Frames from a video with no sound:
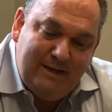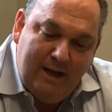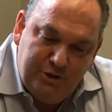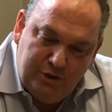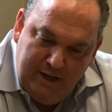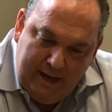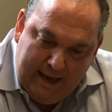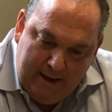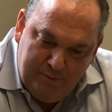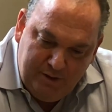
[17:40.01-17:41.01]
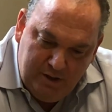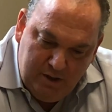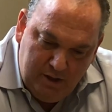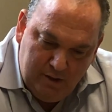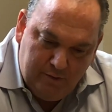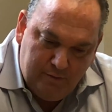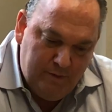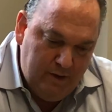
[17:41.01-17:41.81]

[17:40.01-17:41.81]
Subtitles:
is actually happening here